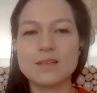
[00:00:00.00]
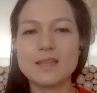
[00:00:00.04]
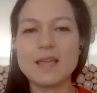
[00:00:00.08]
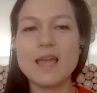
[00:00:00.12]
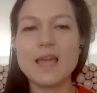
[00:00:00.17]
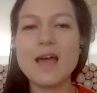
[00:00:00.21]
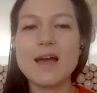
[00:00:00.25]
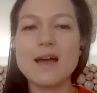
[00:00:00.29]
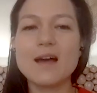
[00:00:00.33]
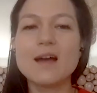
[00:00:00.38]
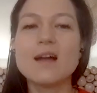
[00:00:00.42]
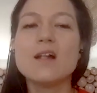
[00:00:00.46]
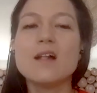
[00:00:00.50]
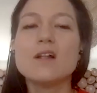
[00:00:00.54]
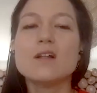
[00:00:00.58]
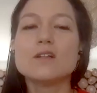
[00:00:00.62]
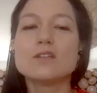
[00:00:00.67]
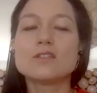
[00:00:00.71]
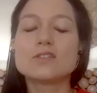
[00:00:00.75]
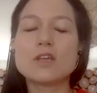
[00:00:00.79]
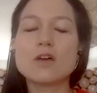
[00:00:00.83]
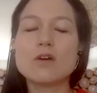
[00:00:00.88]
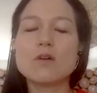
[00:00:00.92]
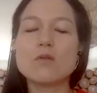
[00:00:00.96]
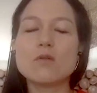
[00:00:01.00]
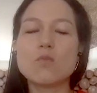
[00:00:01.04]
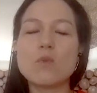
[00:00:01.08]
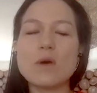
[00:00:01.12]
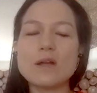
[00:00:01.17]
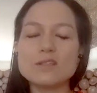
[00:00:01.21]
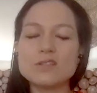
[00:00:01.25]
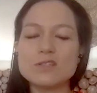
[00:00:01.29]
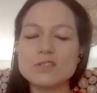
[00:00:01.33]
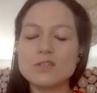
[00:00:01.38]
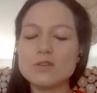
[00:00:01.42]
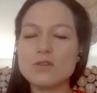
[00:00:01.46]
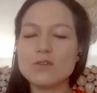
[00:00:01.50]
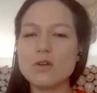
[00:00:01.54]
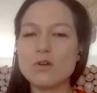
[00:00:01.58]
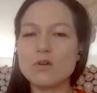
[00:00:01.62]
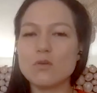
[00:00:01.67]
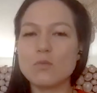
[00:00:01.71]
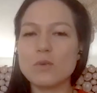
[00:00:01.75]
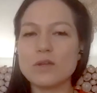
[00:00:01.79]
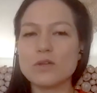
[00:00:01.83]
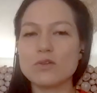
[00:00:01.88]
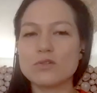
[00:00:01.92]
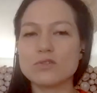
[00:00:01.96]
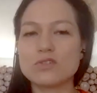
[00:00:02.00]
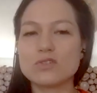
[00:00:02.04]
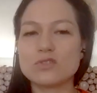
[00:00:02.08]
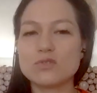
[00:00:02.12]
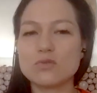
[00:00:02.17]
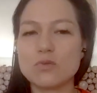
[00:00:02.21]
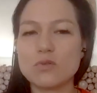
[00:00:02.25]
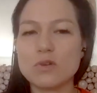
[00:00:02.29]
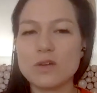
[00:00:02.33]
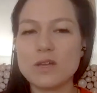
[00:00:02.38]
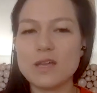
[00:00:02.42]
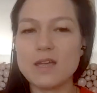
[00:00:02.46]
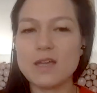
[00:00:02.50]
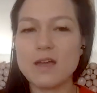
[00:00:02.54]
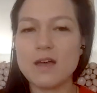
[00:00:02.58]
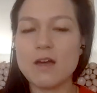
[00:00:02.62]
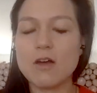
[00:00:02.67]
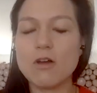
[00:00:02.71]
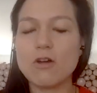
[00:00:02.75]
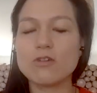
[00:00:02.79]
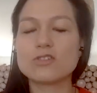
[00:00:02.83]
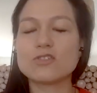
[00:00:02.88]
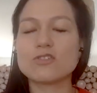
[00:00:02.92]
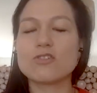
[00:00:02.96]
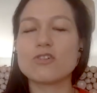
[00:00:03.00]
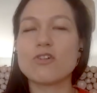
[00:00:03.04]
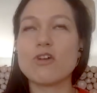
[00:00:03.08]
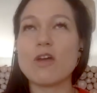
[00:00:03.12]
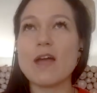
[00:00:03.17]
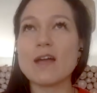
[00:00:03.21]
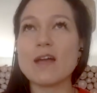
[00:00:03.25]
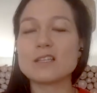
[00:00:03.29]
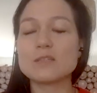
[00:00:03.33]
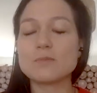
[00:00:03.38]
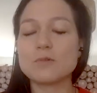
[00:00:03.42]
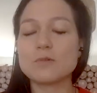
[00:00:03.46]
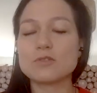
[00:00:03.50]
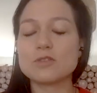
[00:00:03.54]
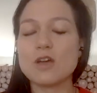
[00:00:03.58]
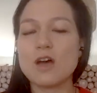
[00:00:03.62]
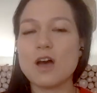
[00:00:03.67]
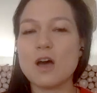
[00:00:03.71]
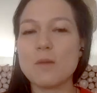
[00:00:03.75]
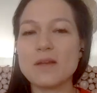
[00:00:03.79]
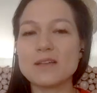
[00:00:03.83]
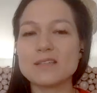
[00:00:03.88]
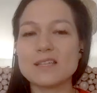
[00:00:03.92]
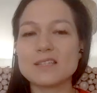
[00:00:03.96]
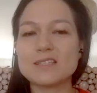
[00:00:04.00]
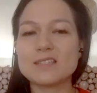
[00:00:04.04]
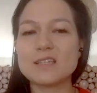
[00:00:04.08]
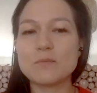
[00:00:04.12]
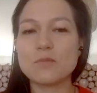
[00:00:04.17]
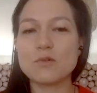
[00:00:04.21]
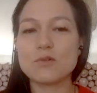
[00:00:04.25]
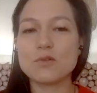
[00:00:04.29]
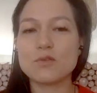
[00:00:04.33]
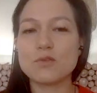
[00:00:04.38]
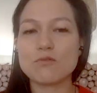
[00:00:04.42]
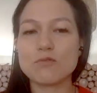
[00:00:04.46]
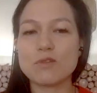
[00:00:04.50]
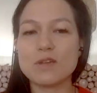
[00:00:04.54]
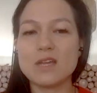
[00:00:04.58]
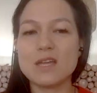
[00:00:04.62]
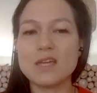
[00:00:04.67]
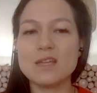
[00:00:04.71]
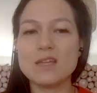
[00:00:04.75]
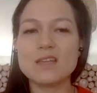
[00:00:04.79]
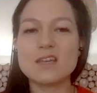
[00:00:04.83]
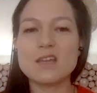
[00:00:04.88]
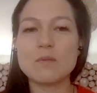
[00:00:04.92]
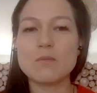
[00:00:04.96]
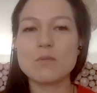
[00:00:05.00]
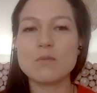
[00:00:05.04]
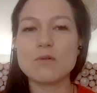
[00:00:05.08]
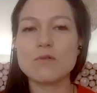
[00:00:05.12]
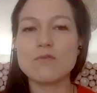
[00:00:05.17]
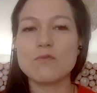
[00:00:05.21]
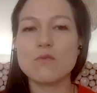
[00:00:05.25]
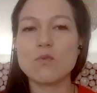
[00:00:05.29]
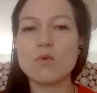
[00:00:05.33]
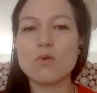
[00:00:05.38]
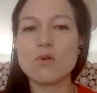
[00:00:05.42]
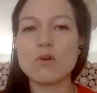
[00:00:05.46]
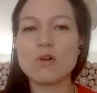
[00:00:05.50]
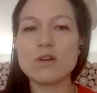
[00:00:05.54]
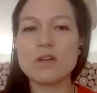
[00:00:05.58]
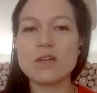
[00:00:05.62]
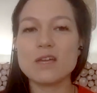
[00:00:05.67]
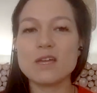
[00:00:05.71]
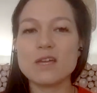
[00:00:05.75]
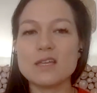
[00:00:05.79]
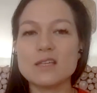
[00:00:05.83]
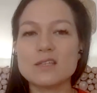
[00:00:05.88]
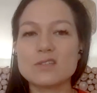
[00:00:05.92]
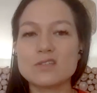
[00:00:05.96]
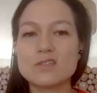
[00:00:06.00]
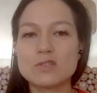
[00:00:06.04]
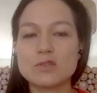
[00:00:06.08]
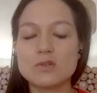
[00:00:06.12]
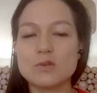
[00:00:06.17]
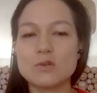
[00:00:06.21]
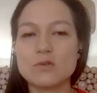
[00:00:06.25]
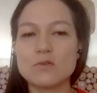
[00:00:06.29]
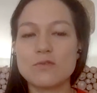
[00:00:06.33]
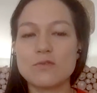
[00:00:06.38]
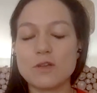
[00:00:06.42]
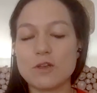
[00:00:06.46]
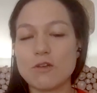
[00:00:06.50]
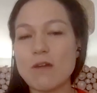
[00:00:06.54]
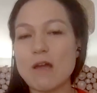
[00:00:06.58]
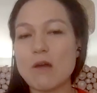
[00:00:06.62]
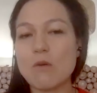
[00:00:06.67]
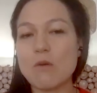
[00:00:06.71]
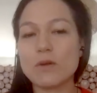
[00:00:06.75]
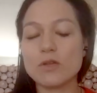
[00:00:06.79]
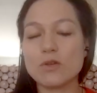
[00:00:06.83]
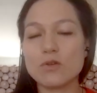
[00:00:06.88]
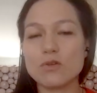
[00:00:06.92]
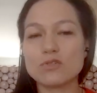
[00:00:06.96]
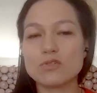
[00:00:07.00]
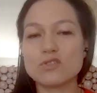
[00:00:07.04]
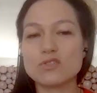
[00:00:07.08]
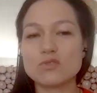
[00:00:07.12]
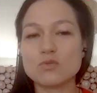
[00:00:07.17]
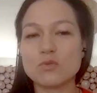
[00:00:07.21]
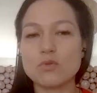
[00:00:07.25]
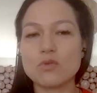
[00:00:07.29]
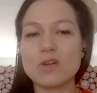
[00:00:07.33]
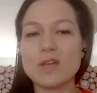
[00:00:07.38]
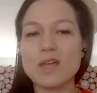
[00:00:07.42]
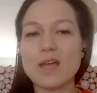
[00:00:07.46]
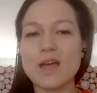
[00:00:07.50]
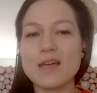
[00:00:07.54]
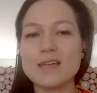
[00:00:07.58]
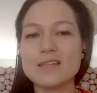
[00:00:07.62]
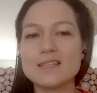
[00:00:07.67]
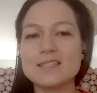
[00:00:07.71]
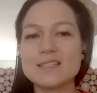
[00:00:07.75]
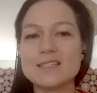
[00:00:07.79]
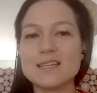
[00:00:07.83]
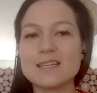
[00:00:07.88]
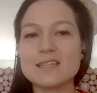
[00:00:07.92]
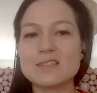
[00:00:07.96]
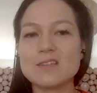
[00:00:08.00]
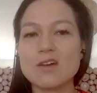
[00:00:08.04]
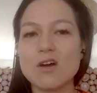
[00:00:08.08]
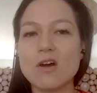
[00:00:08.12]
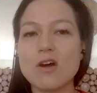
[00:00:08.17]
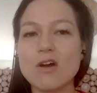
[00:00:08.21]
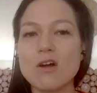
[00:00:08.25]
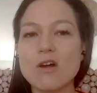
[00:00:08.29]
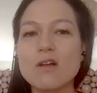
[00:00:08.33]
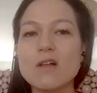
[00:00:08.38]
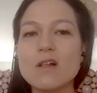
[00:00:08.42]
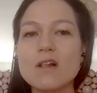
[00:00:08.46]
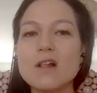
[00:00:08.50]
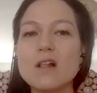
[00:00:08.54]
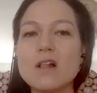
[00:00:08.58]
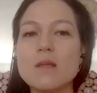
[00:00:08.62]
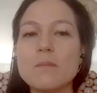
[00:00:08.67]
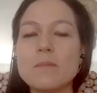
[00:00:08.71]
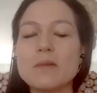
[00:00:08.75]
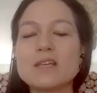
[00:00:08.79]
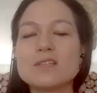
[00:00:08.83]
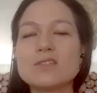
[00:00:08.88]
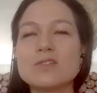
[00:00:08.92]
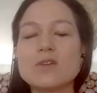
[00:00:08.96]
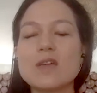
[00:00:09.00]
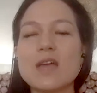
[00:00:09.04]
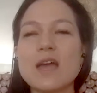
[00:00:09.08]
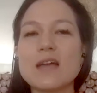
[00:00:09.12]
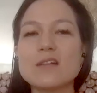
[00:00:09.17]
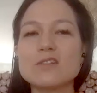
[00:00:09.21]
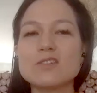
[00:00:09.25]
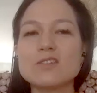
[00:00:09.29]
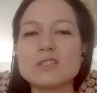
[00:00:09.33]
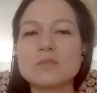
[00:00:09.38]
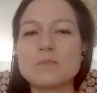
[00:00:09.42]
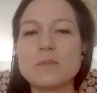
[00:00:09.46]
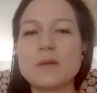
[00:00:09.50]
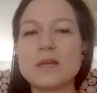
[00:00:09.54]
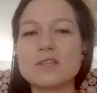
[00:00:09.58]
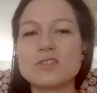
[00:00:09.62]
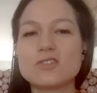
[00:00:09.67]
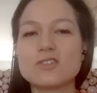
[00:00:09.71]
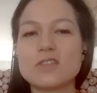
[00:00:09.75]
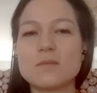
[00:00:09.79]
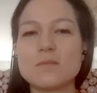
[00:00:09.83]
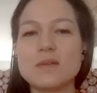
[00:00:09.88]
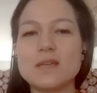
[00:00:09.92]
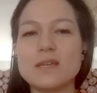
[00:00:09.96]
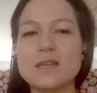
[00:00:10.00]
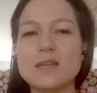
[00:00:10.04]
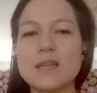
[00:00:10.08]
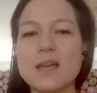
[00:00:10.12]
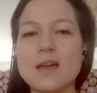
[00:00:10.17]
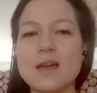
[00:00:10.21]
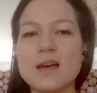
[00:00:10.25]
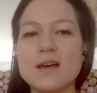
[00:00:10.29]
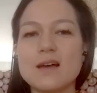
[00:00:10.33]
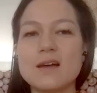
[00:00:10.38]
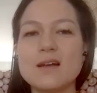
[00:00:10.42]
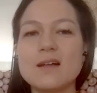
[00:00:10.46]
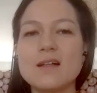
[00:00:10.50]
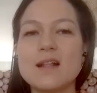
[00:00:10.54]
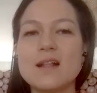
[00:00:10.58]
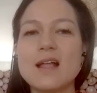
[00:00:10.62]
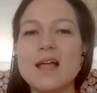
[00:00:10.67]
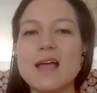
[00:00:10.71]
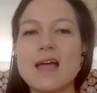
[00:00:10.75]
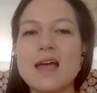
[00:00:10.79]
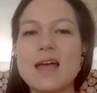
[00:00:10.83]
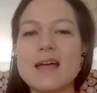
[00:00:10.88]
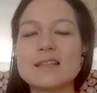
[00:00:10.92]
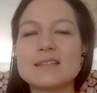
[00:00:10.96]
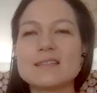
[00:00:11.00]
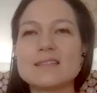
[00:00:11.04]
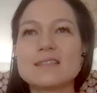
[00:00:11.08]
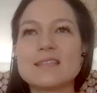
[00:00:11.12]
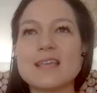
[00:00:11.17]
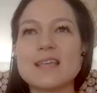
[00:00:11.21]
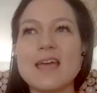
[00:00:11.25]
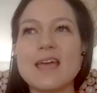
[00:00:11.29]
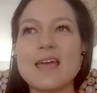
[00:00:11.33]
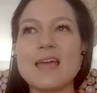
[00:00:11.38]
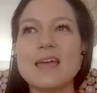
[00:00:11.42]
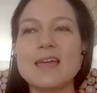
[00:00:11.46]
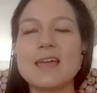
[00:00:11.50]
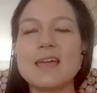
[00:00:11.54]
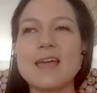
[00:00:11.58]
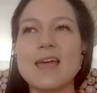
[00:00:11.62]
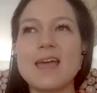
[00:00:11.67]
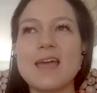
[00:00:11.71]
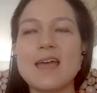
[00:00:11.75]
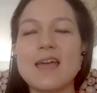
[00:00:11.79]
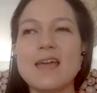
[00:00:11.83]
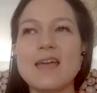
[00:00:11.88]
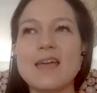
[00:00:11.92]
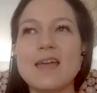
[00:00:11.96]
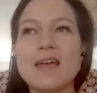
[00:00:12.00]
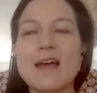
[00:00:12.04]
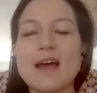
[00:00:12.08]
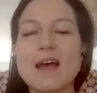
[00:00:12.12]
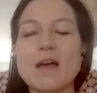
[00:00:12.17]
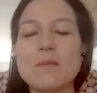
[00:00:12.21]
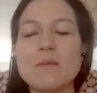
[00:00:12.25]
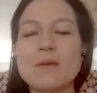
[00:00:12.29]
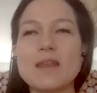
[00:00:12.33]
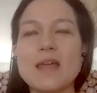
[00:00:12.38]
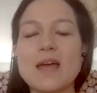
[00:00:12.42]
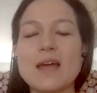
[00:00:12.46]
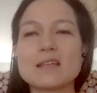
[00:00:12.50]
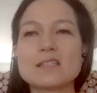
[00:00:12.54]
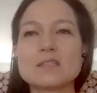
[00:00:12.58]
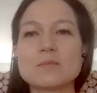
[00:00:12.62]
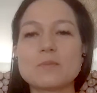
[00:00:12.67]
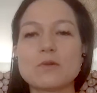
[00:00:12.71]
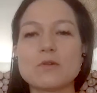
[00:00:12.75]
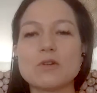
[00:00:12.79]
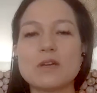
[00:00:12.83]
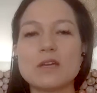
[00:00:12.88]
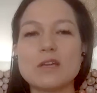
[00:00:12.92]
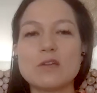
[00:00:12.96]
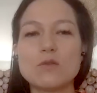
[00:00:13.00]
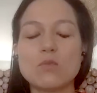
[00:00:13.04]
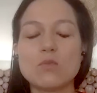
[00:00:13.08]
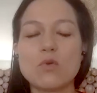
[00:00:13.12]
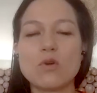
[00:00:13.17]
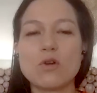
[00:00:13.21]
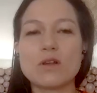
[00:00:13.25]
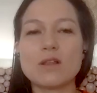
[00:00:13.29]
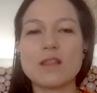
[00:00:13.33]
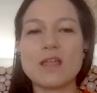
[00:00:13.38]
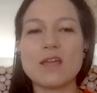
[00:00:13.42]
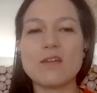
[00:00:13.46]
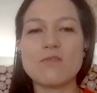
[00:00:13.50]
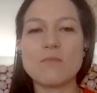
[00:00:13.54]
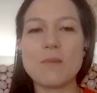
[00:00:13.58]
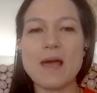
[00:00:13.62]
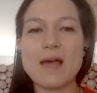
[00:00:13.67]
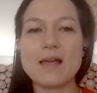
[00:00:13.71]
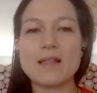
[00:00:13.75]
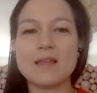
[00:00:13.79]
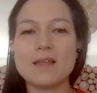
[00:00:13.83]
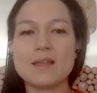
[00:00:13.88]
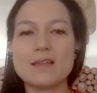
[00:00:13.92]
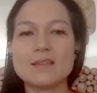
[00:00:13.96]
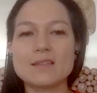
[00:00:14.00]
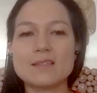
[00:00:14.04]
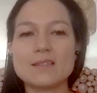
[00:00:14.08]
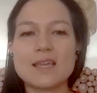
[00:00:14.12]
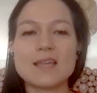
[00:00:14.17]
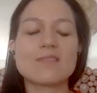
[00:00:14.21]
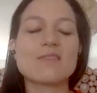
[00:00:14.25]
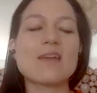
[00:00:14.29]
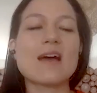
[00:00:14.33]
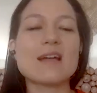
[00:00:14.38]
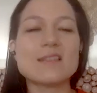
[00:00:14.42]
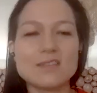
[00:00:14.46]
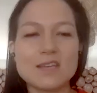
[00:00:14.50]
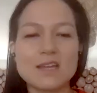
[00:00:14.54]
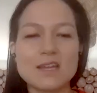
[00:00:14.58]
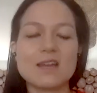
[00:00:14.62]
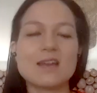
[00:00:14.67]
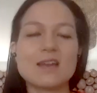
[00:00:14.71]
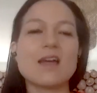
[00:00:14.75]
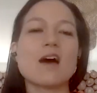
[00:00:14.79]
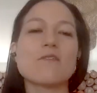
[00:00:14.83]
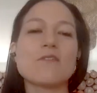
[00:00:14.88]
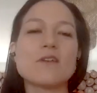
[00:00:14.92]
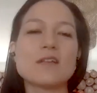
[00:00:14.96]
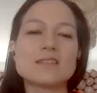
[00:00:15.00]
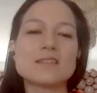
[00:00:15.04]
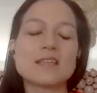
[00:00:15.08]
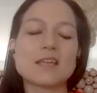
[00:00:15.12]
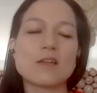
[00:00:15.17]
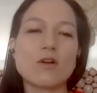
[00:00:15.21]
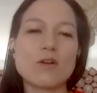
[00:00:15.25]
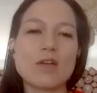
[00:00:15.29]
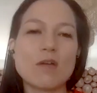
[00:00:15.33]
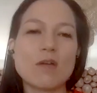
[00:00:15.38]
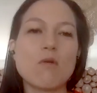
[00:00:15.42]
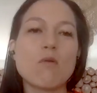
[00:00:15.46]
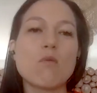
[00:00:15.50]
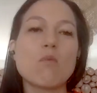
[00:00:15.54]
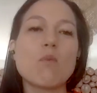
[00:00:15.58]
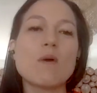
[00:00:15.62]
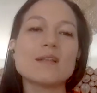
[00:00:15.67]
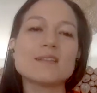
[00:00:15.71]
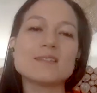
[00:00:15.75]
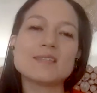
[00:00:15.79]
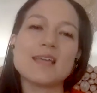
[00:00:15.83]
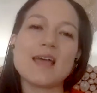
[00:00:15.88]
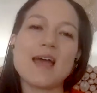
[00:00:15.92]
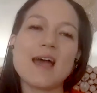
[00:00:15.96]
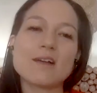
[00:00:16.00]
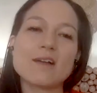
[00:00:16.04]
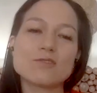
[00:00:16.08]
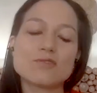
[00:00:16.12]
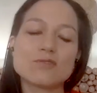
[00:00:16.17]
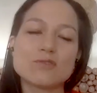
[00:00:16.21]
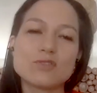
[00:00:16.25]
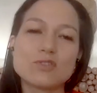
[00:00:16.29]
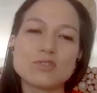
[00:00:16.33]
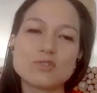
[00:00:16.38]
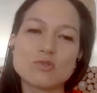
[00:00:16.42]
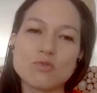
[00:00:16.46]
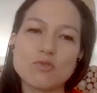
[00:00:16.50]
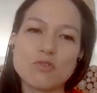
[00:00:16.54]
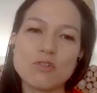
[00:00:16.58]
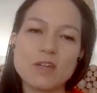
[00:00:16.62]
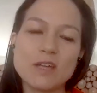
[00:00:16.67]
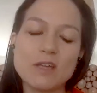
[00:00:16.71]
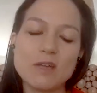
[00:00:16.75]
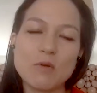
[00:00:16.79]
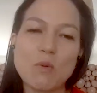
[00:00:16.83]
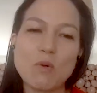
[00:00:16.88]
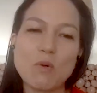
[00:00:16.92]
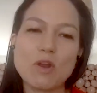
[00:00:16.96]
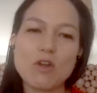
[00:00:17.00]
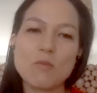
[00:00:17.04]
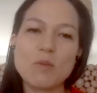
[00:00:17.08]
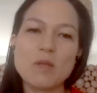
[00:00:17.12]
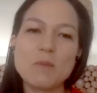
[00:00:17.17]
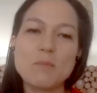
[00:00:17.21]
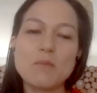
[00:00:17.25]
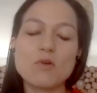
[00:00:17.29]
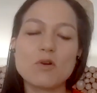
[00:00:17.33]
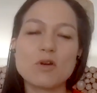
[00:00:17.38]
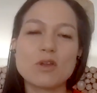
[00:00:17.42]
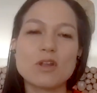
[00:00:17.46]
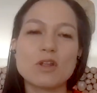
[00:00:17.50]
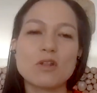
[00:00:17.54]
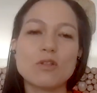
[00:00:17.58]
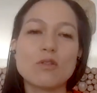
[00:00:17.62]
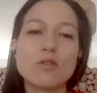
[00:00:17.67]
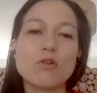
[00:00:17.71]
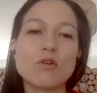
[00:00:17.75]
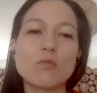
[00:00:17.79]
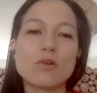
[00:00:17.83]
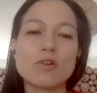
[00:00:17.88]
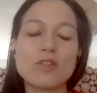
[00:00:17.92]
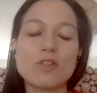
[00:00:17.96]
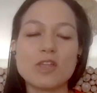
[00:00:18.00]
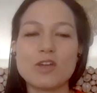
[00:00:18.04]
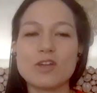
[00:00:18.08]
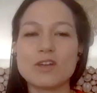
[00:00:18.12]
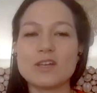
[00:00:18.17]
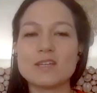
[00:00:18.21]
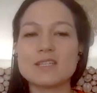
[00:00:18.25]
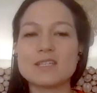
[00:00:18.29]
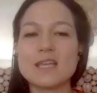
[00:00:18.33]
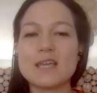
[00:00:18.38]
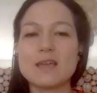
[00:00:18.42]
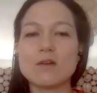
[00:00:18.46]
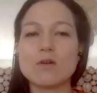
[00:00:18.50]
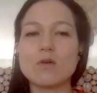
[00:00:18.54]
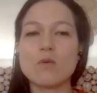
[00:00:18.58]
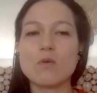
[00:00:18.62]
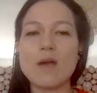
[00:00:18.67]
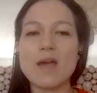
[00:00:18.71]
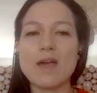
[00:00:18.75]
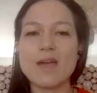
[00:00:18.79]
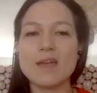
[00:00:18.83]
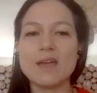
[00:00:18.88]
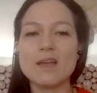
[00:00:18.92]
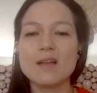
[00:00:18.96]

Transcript: Yeah. So once you know what your story uh, or sorry, your expert topics, that's number three. Then number four is to figure out what your story ideas are, because you can't just pitch the media and say, hey, I'm an expert in work-life balance. Like, that's not enough. It's like, okay, well, what's the actual story? What are people going to learn? What are they going to take away?